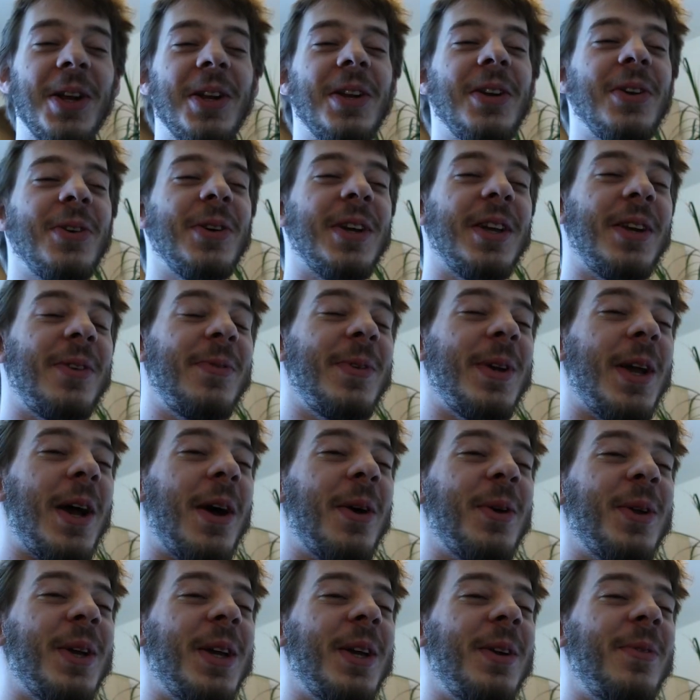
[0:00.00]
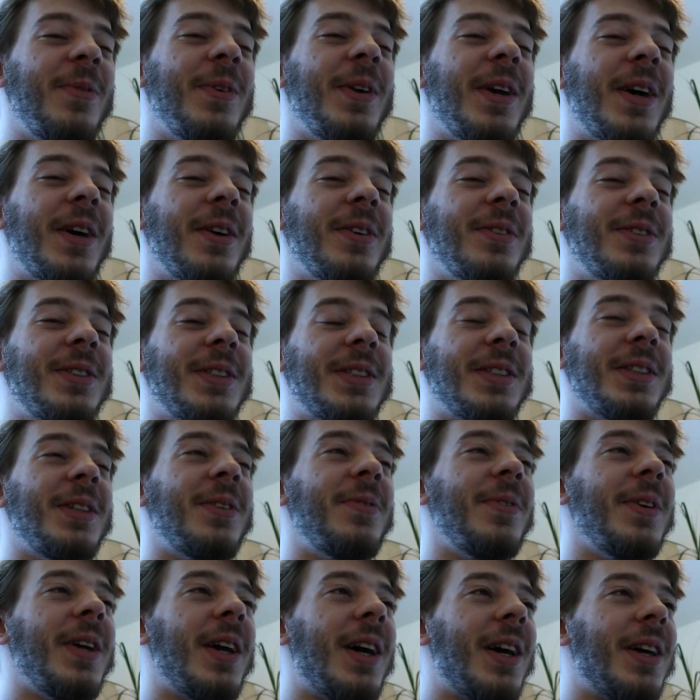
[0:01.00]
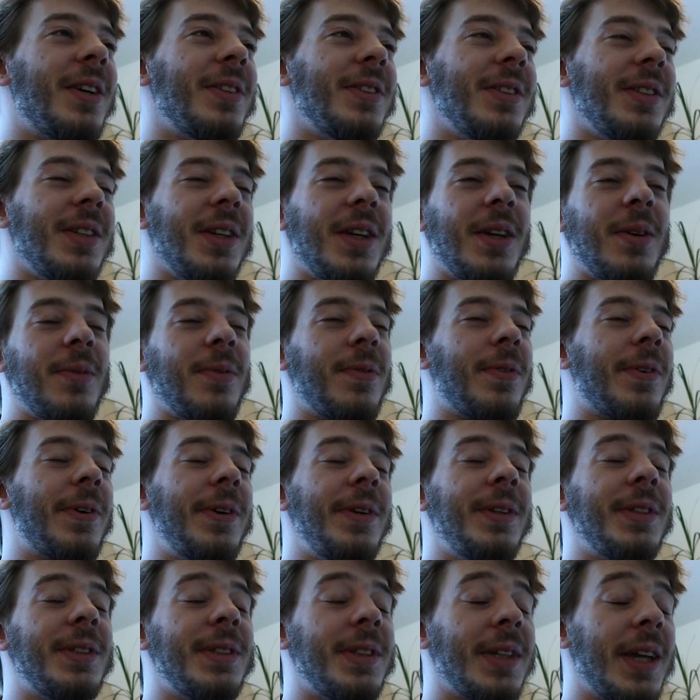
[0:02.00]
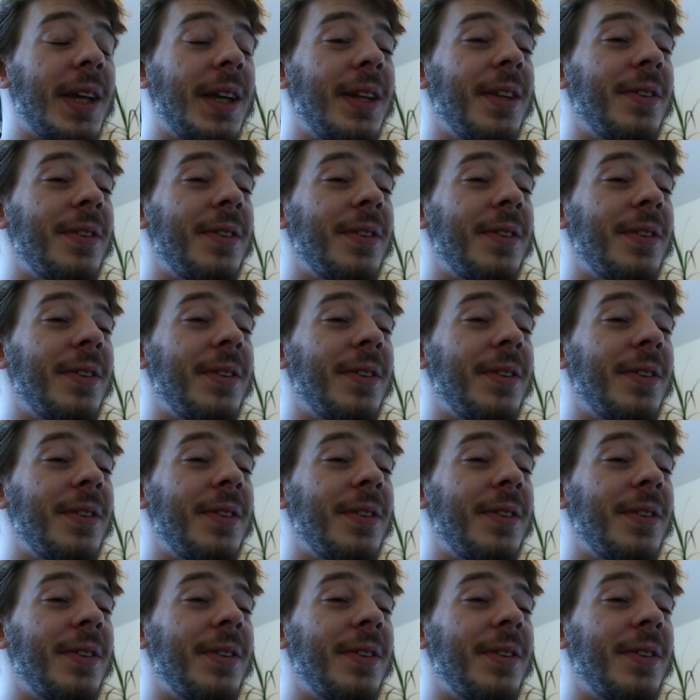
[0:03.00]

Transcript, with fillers: no, no, hear me out, hear me out, just hear me out. Before you say